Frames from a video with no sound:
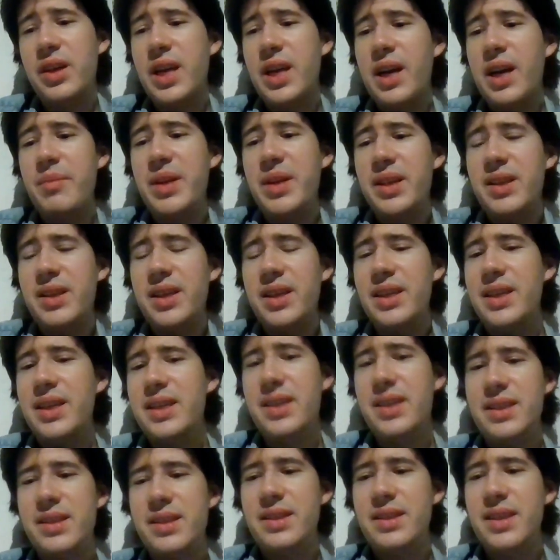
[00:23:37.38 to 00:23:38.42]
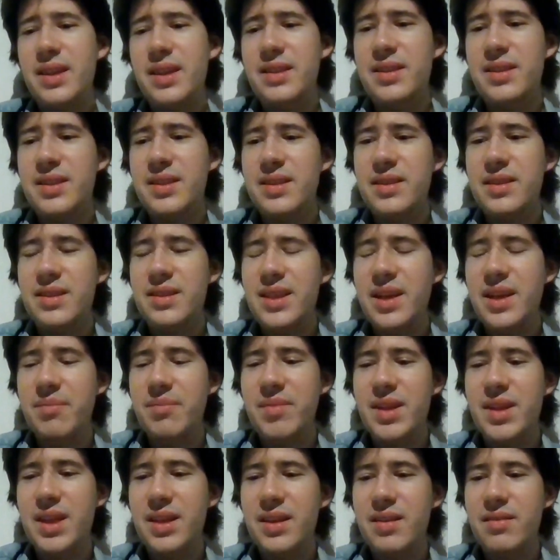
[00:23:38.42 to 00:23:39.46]
arc. I mean, like that's the
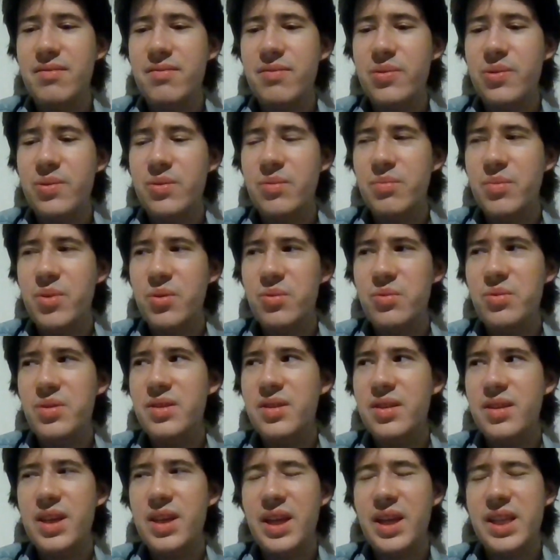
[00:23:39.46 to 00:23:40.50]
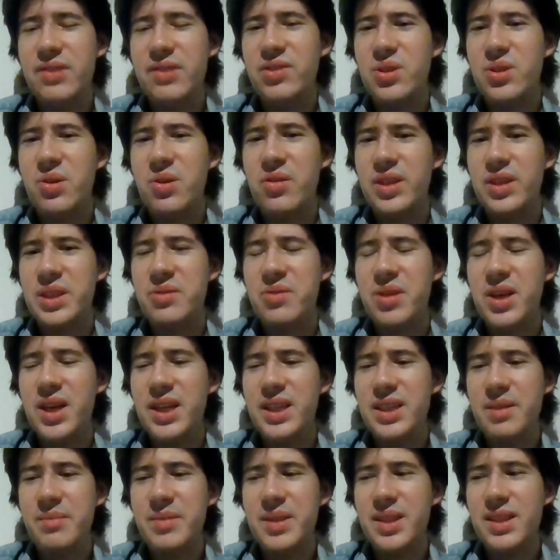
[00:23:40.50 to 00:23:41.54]
same thing for most detective stories,
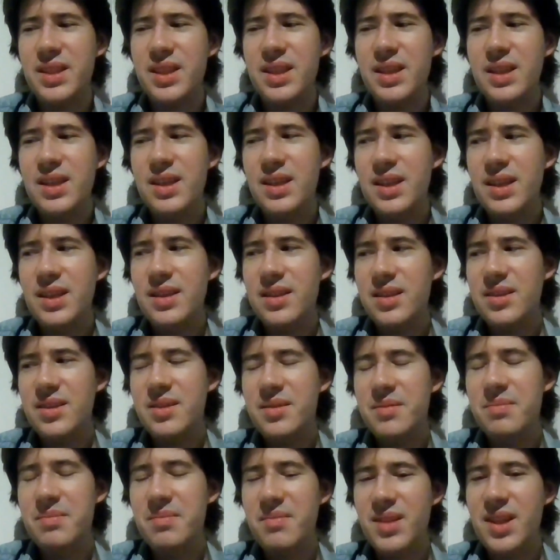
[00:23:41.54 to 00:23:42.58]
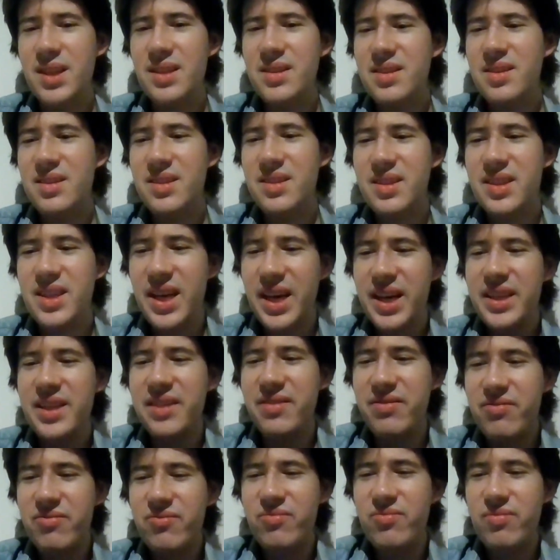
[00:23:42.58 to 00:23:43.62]
right? I mean, does the
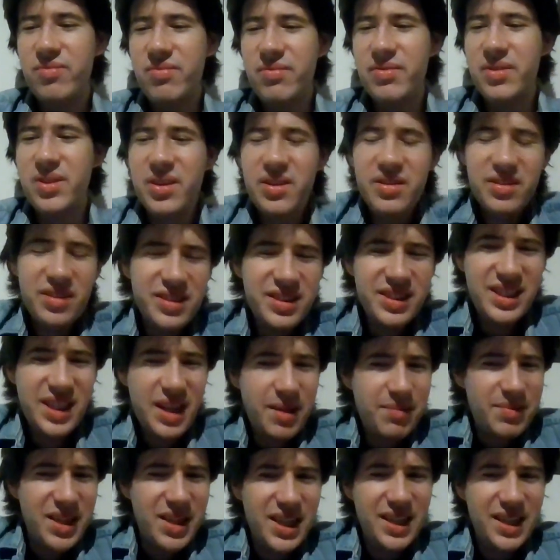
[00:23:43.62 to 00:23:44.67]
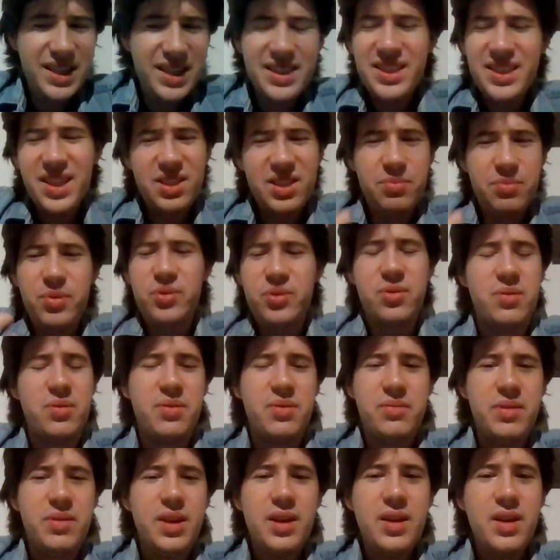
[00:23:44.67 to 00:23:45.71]
detective learn something? He's not supposed
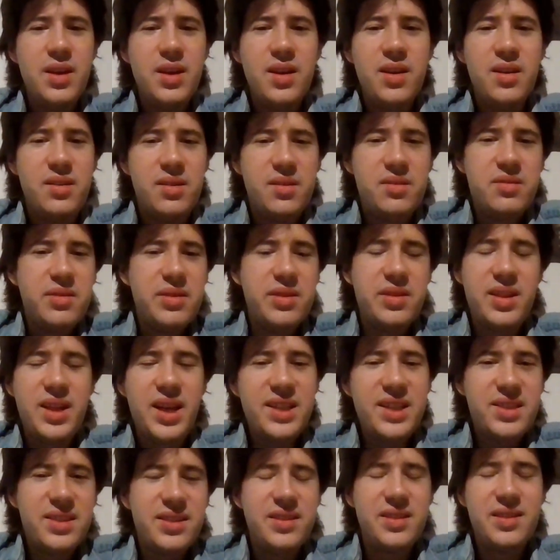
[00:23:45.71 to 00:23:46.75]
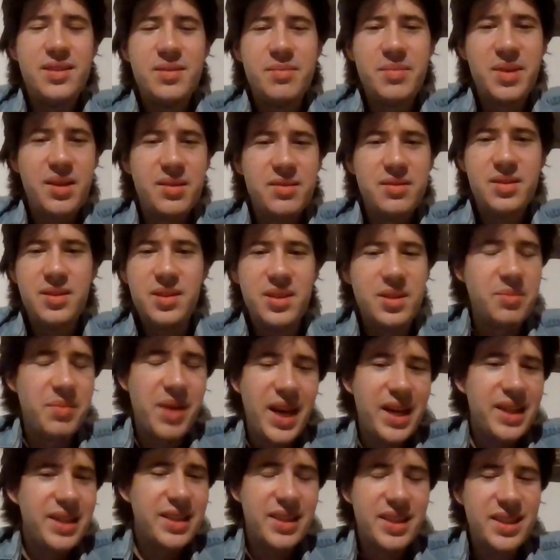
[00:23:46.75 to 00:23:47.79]
to learn a lesson about
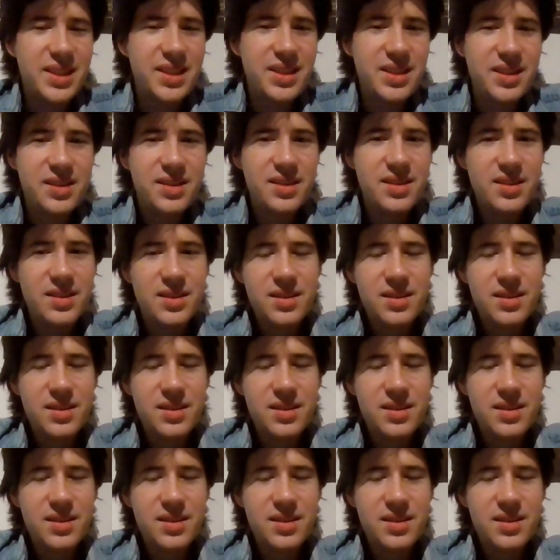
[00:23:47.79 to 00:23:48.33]
humanity.